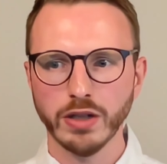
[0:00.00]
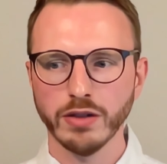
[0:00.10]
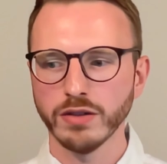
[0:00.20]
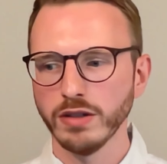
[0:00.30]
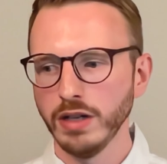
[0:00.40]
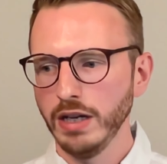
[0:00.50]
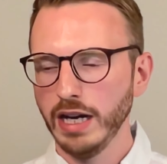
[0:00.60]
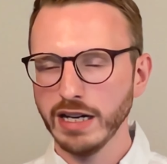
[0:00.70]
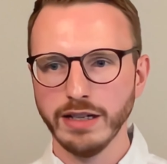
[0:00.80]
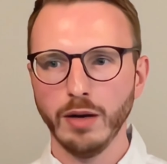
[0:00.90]
because
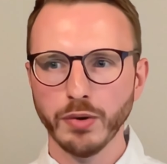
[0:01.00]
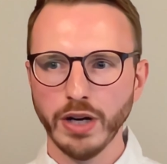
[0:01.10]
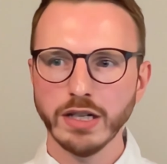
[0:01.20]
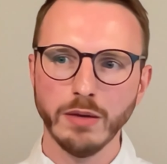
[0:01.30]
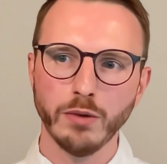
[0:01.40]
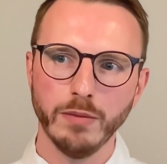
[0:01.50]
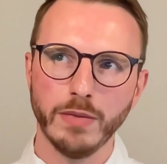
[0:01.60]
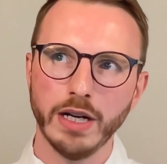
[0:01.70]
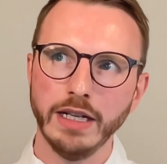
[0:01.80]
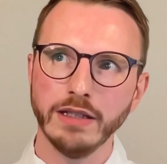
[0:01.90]
actually operationally what you
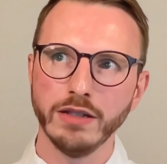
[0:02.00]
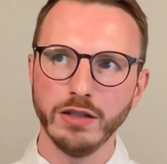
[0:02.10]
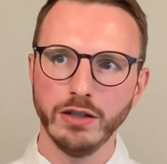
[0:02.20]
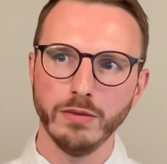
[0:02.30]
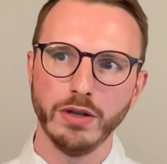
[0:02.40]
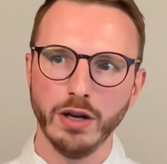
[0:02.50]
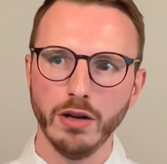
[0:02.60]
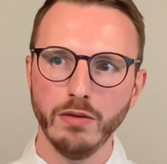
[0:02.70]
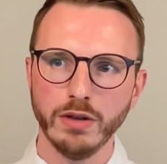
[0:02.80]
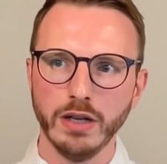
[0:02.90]
might need to do and
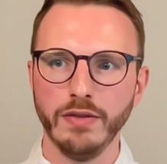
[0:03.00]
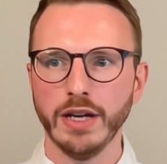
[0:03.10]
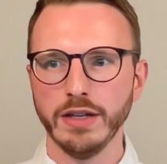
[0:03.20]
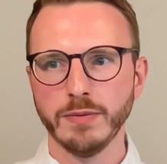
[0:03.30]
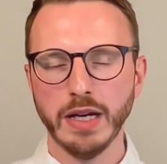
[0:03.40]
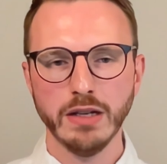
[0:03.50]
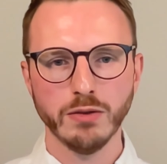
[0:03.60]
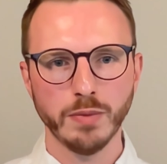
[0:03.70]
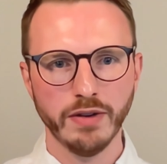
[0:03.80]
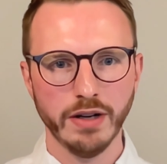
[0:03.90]
know in that
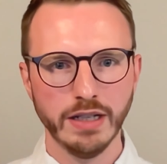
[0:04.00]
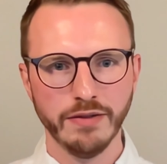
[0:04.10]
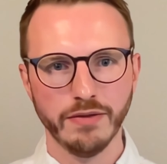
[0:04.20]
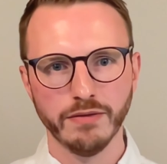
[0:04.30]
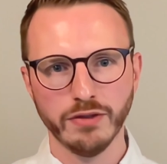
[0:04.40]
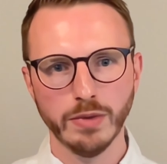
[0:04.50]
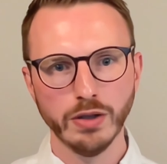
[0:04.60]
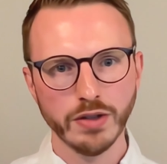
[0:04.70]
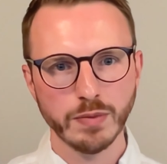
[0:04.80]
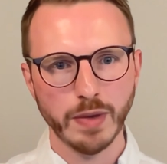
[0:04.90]
space will be very different from
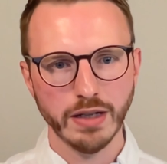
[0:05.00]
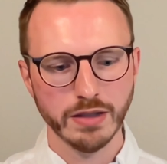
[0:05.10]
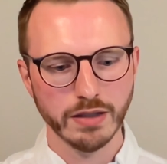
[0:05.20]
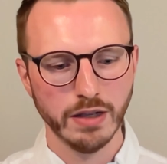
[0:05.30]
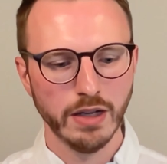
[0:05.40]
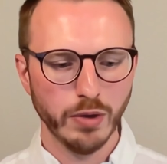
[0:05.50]
another space.